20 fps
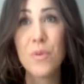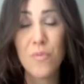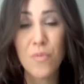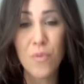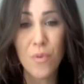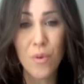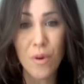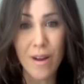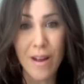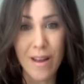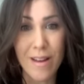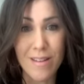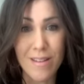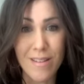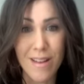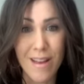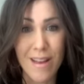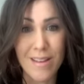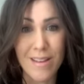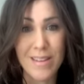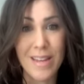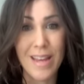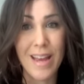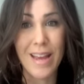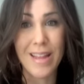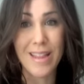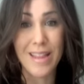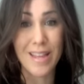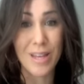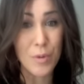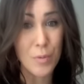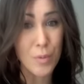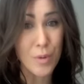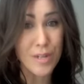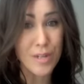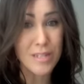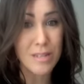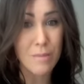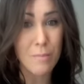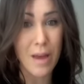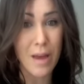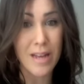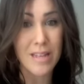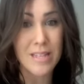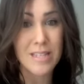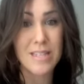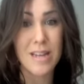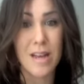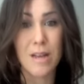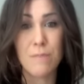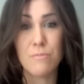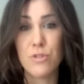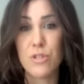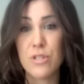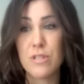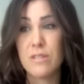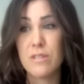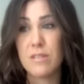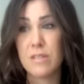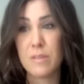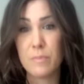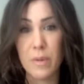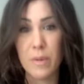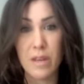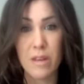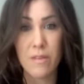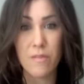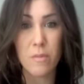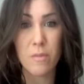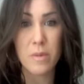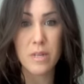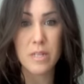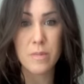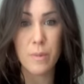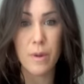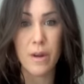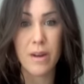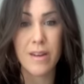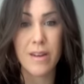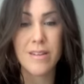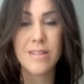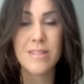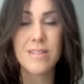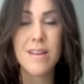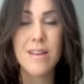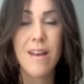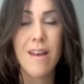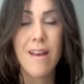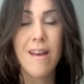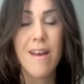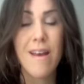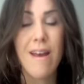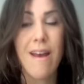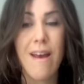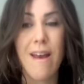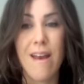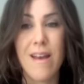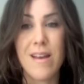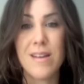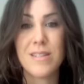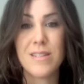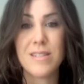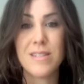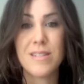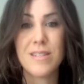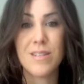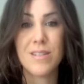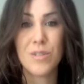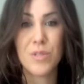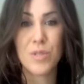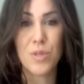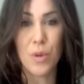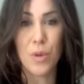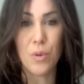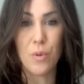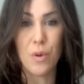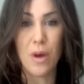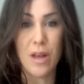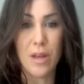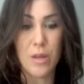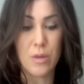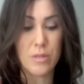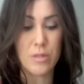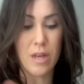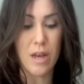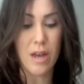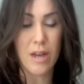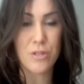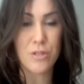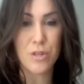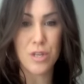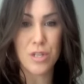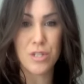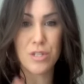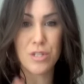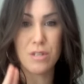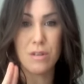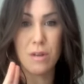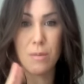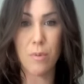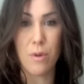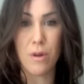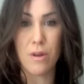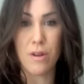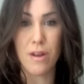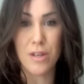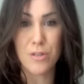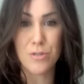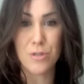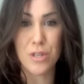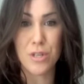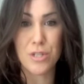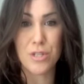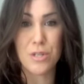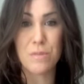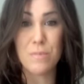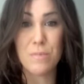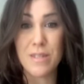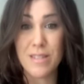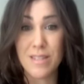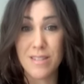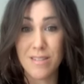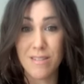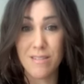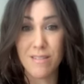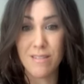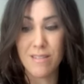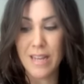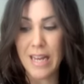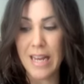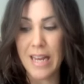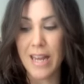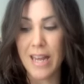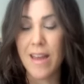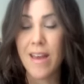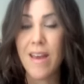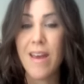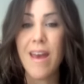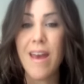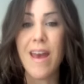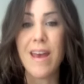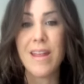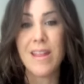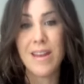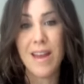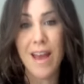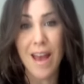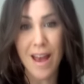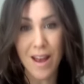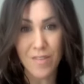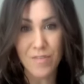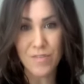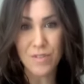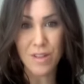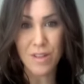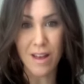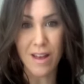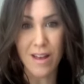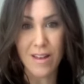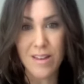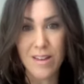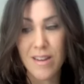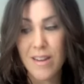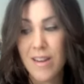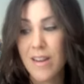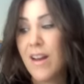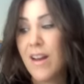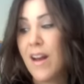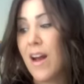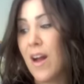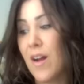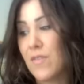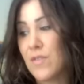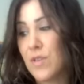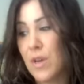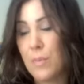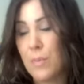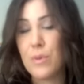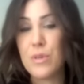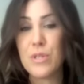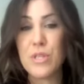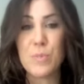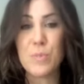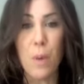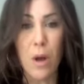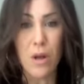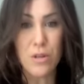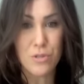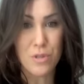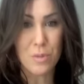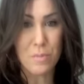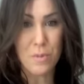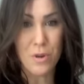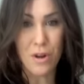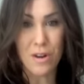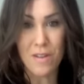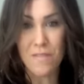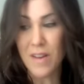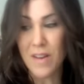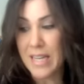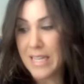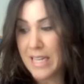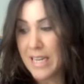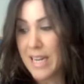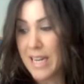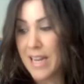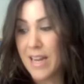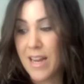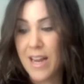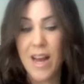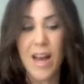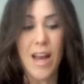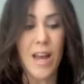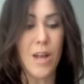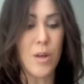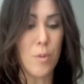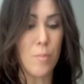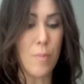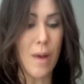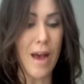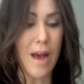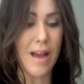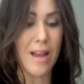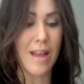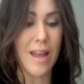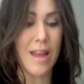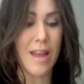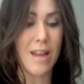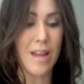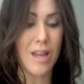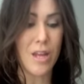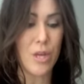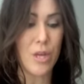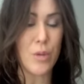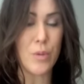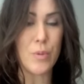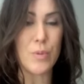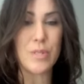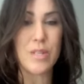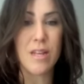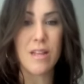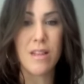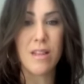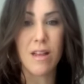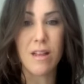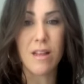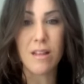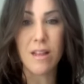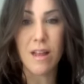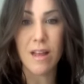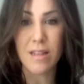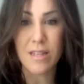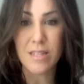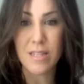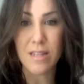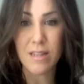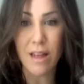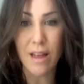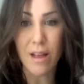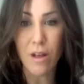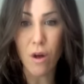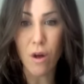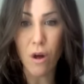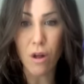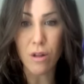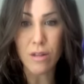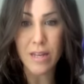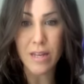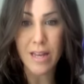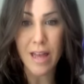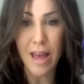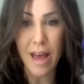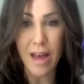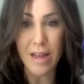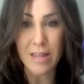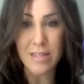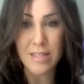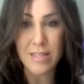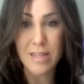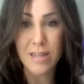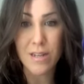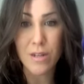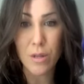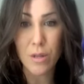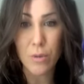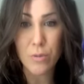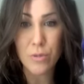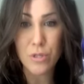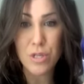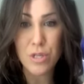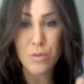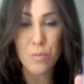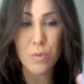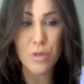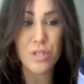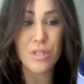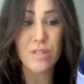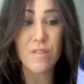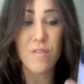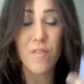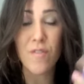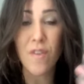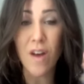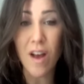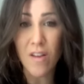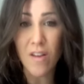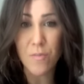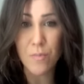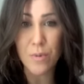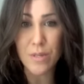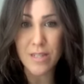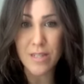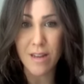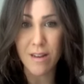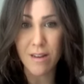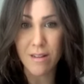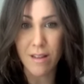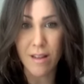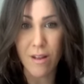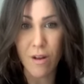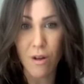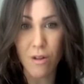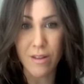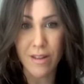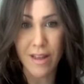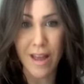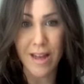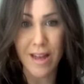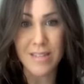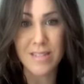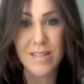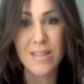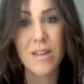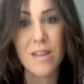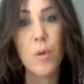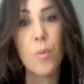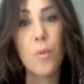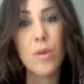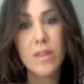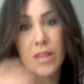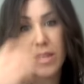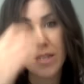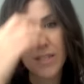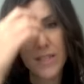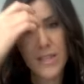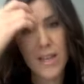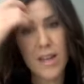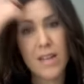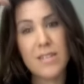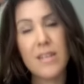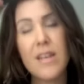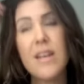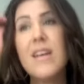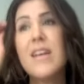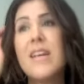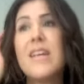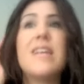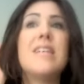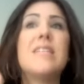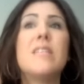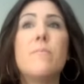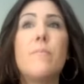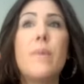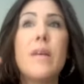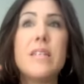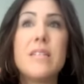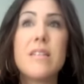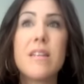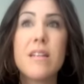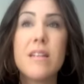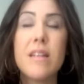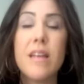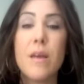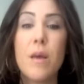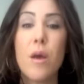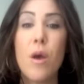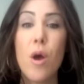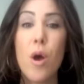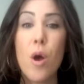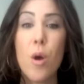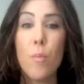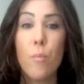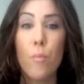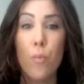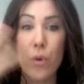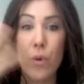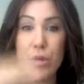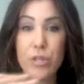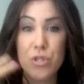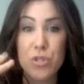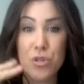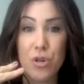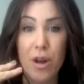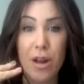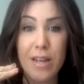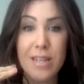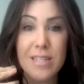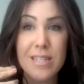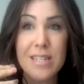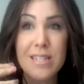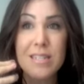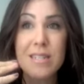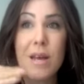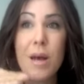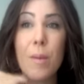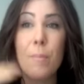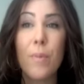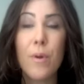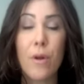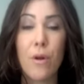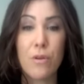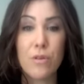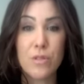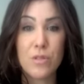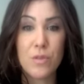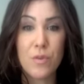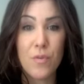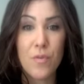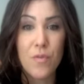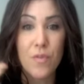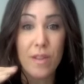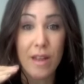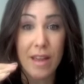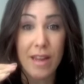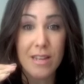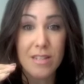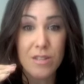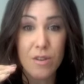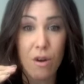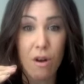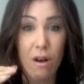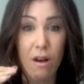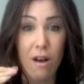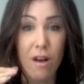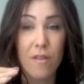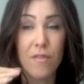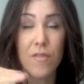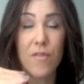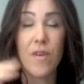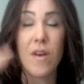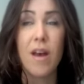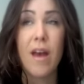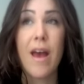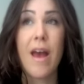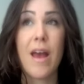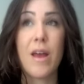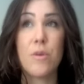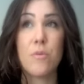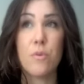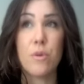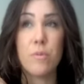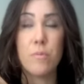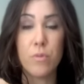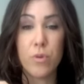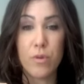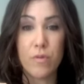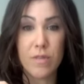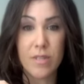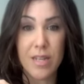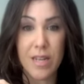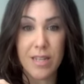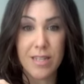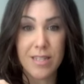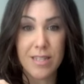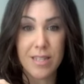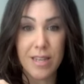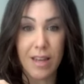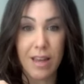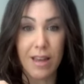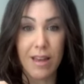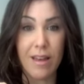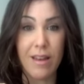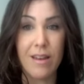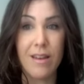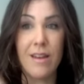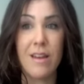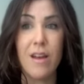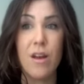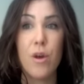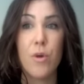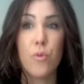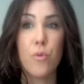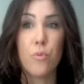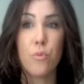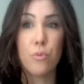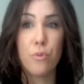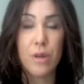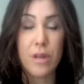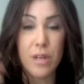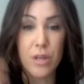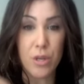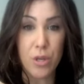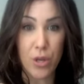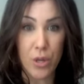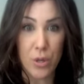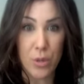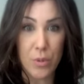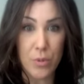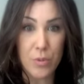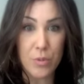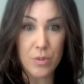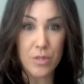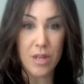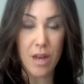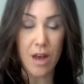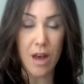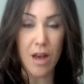For adult acne, I think it works the best. I'm just speaking from experience. And so I use hydration upon hydration, but still cleaning. And then after that, after I put the spot treatment on if I need it, I go back and I use this glycolic acid lotion, which is 5% glycolic acid. Now what this does is it basically moisturizes but also flakes off and removes dead skin, renews